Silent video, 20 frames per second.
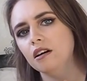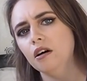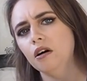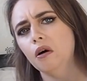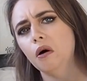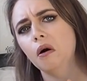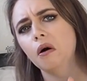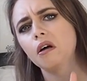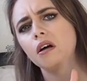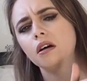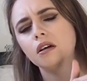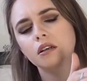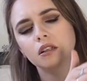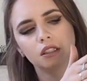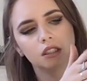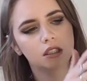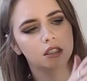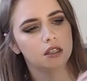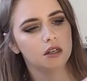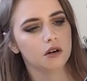Oh,
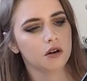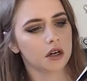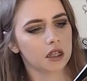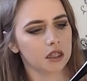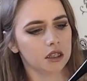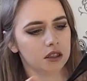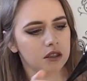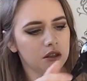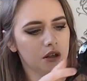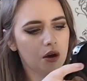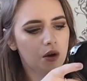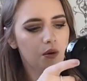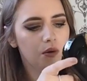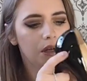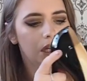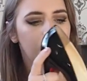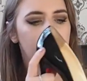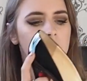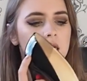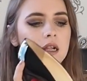just look at the
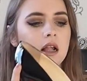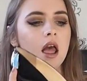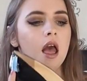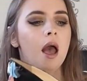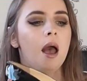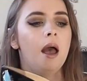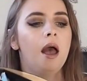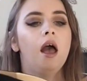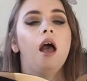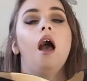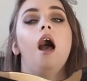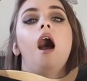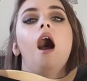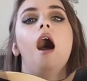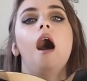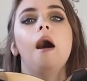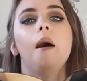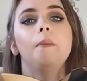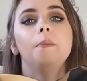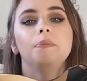sole.
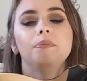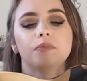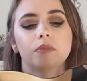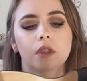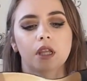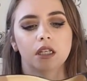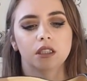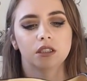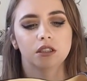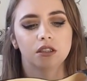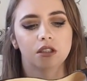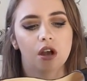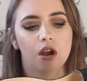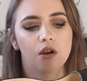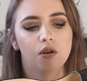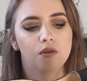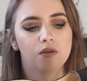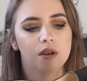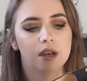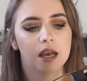
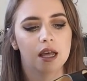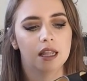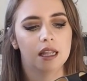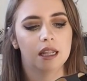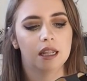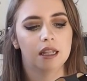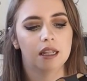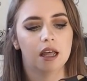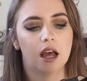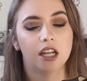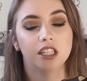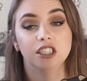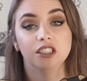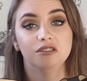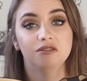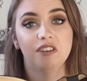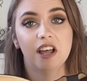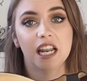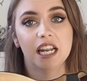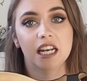So I
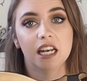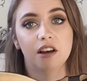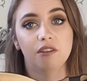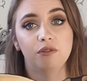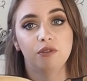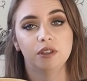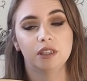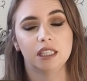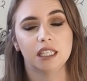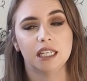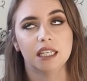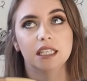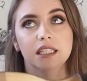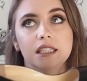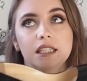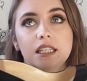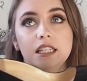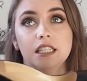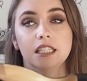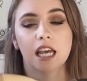just fell in love with
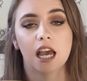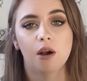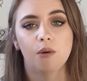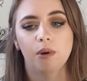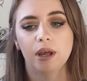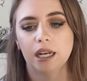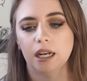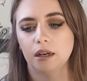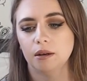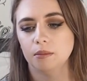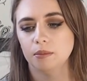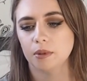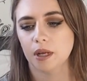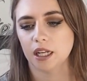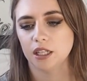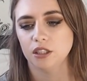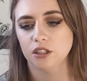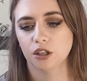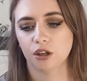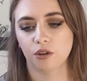these. The day I went up,
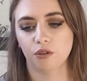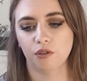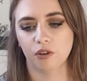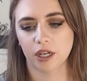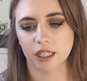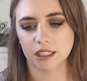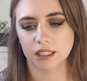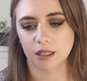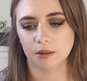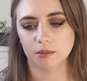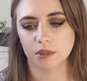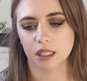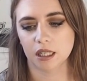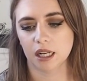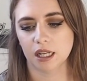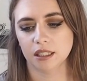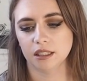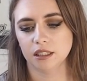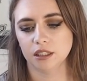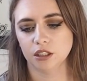I took a friend up to
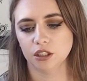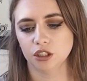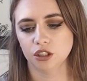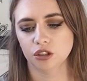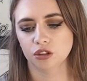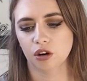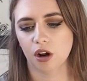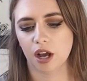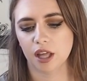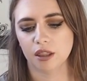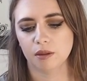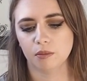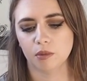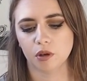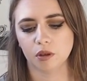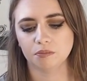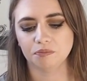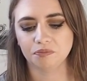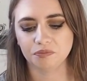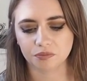London to try them
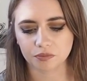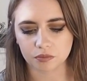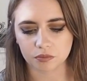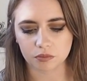on.